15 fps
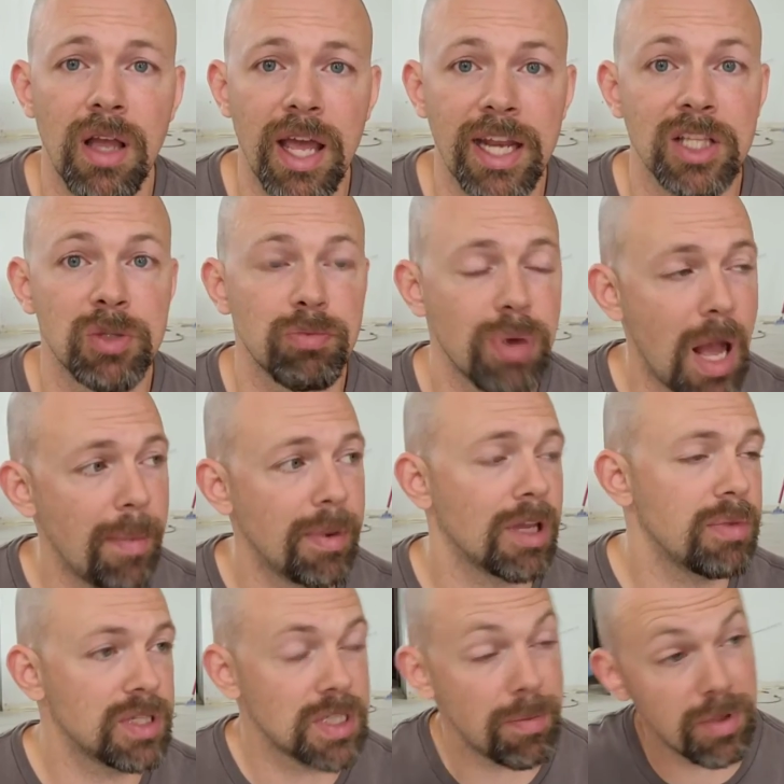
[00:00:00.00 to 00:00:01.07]
and it's probably going to
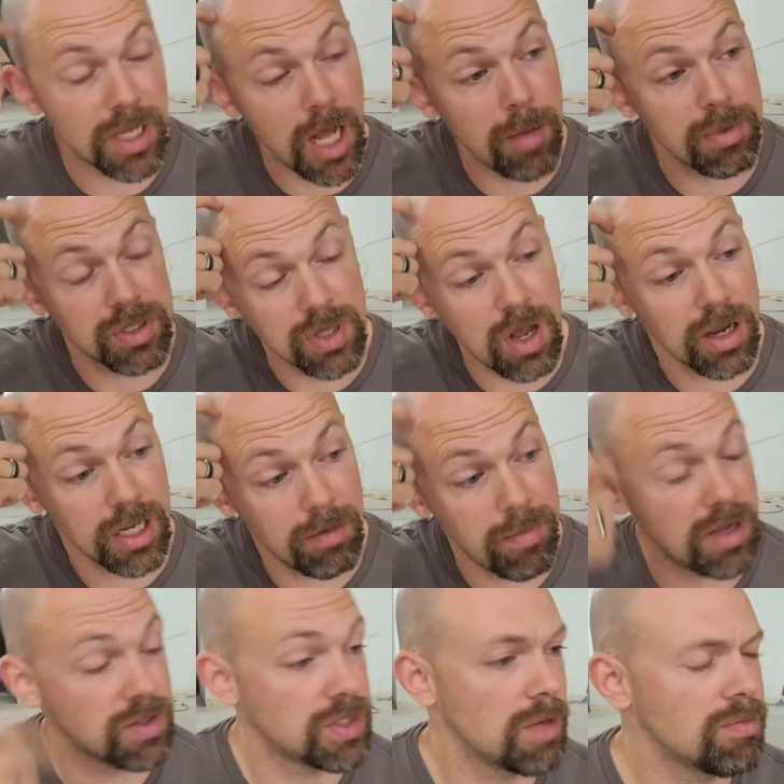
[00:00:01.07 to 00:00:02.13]
be something I'll be talking
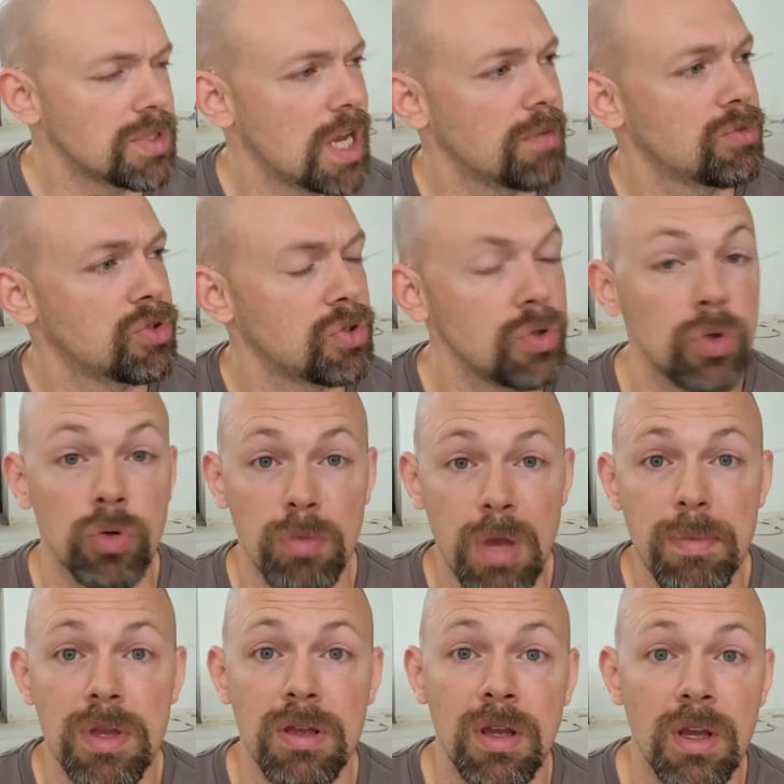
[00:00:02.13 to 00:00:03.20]
about sometime soon,
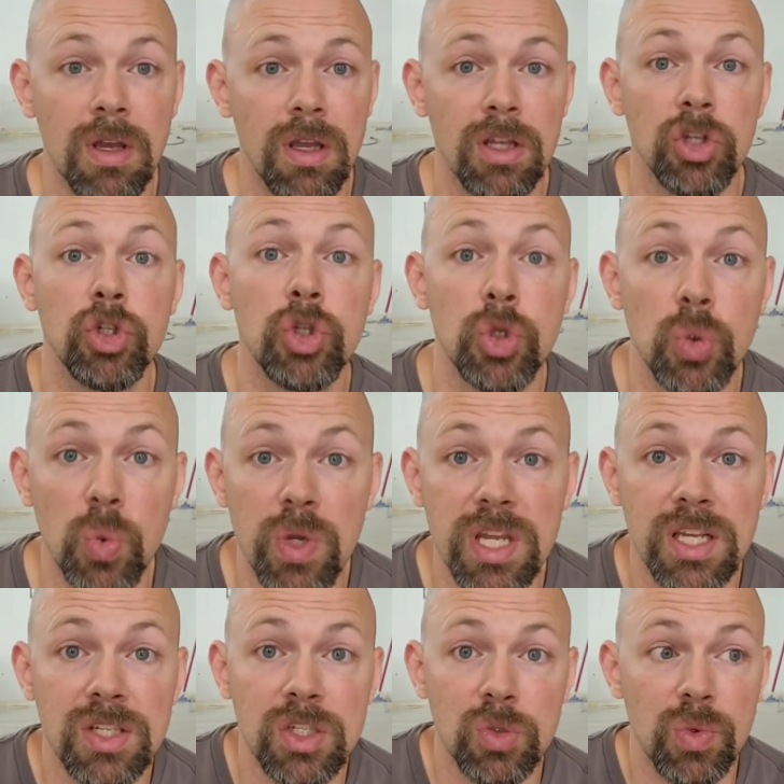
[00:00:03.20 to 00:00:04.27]
maybe in two
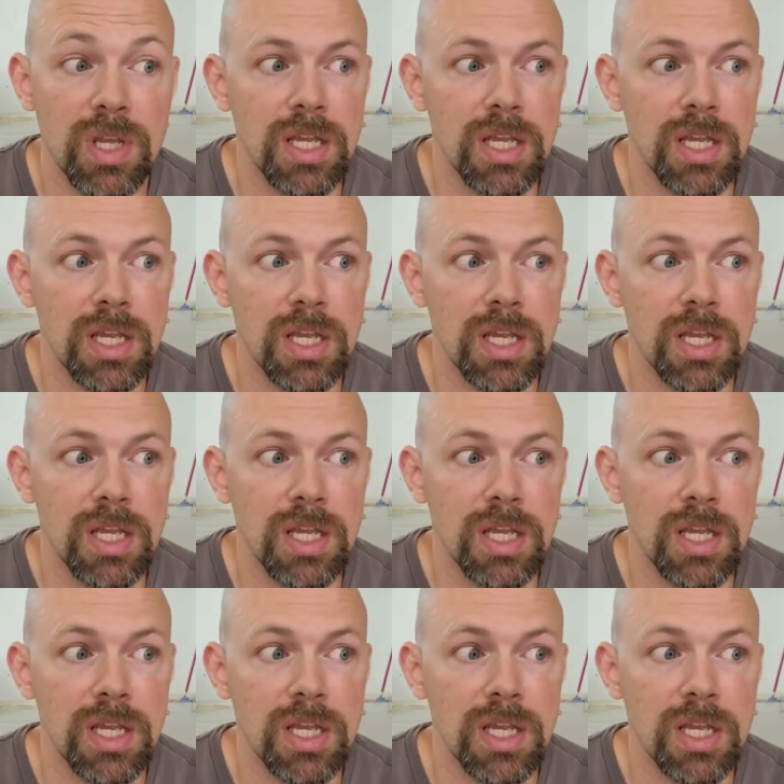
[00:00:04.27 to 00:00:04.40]
weeks as we